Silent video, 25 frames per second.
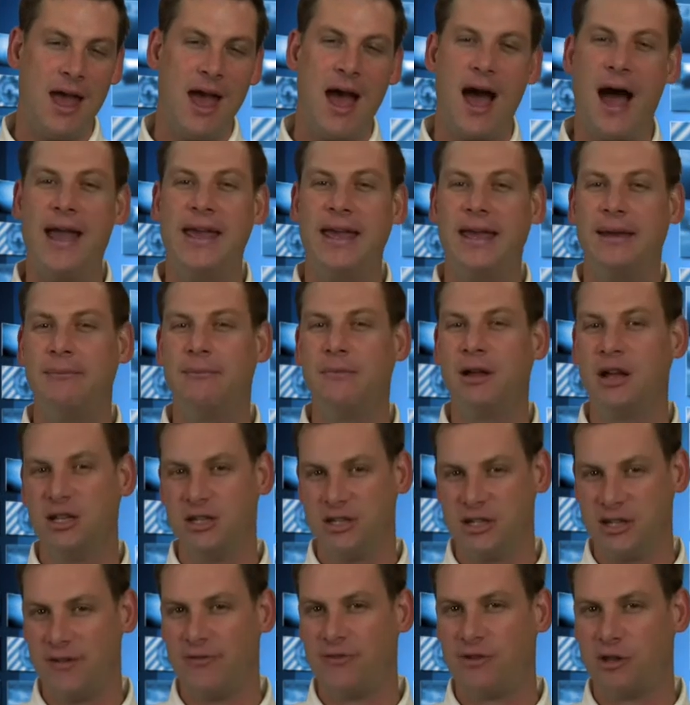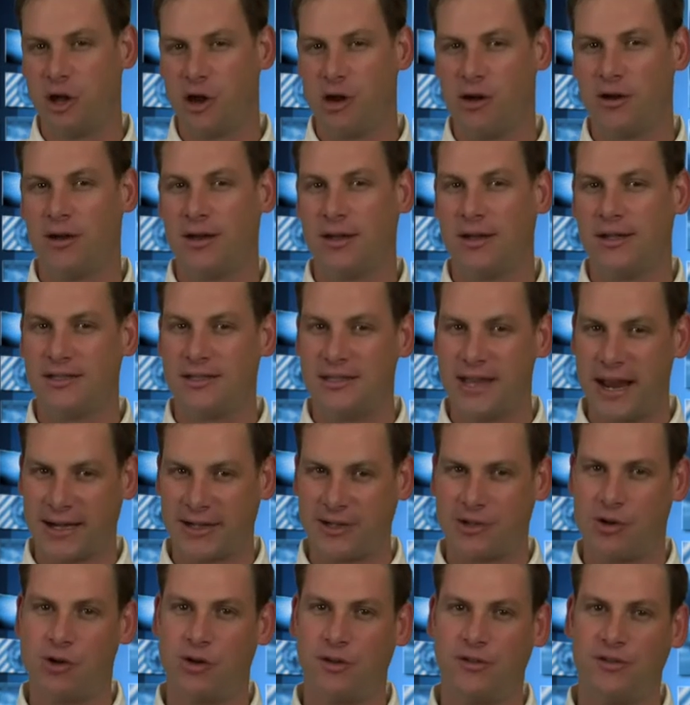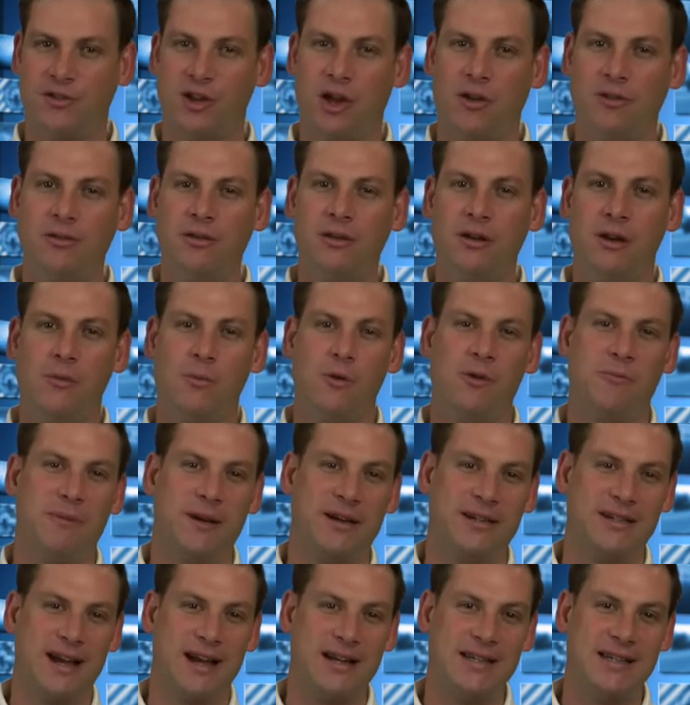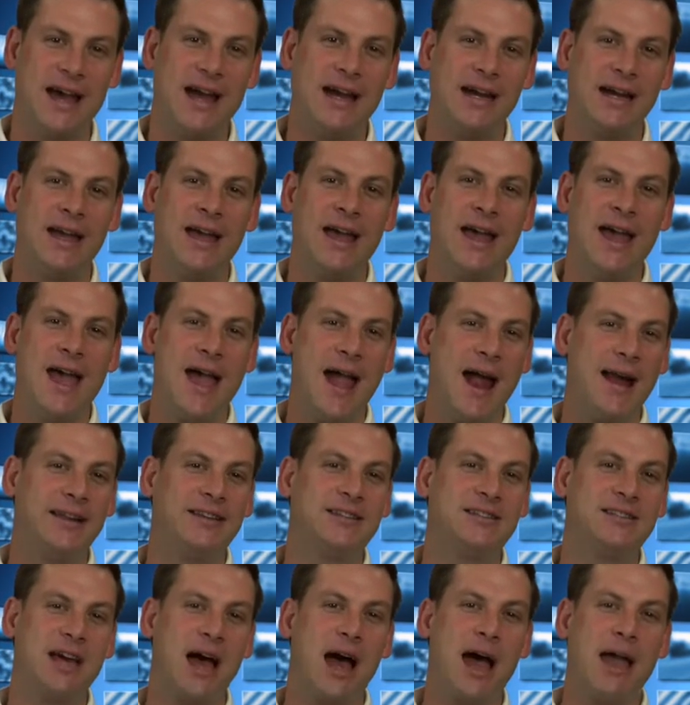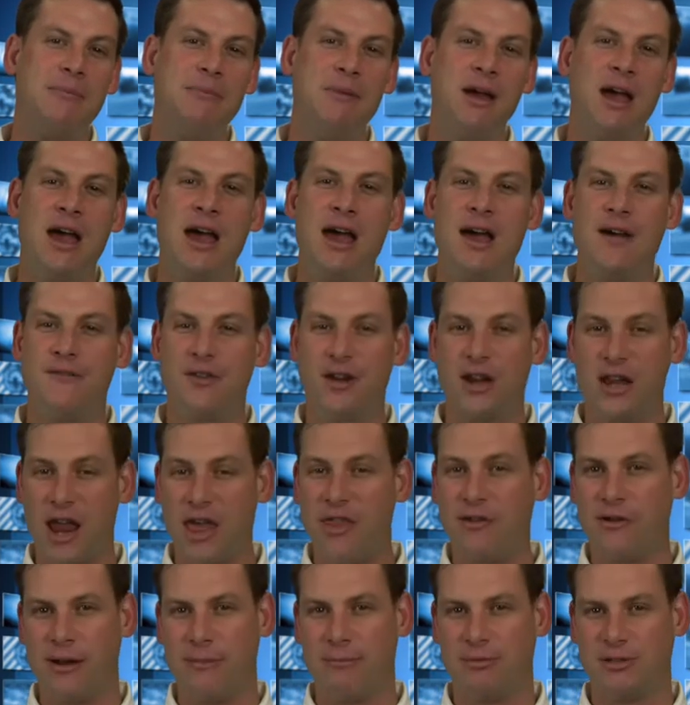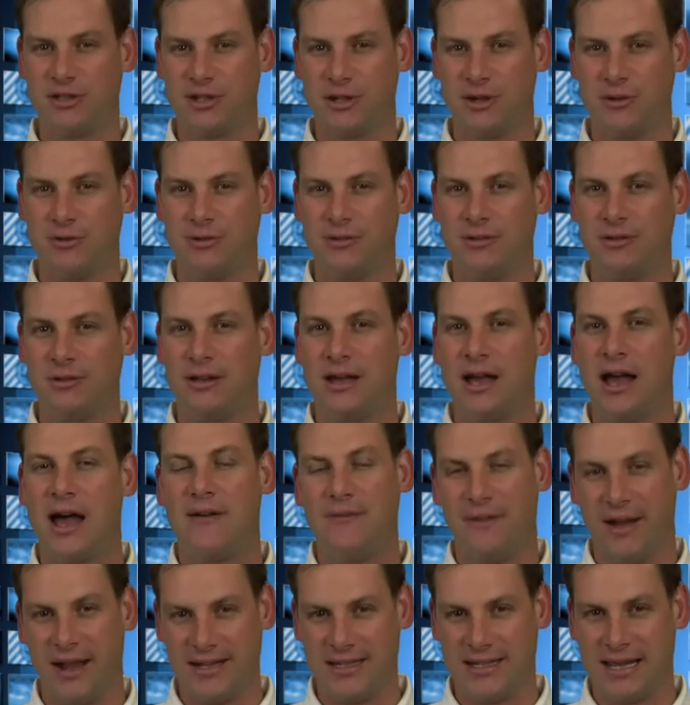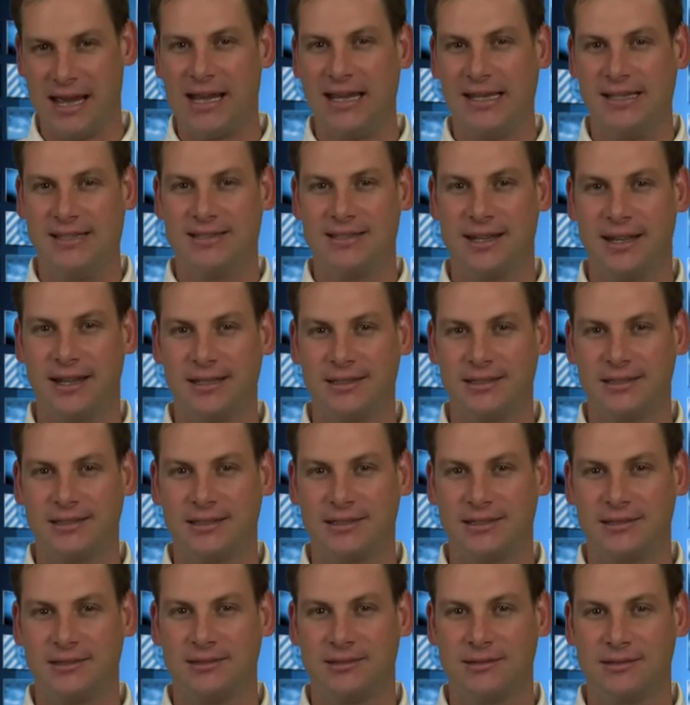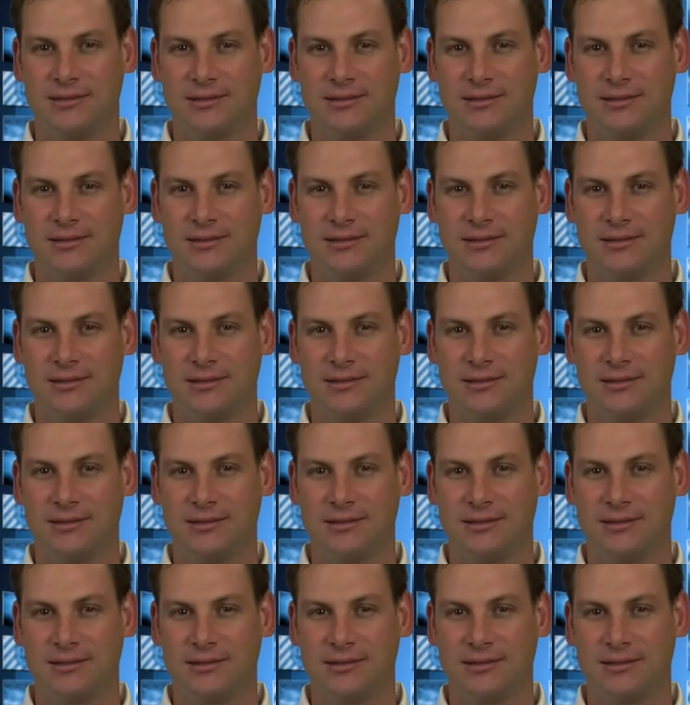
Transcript: I am Jeff Clark, technical consultant with PICS ITech, and it's time for another episode of ITech Insights.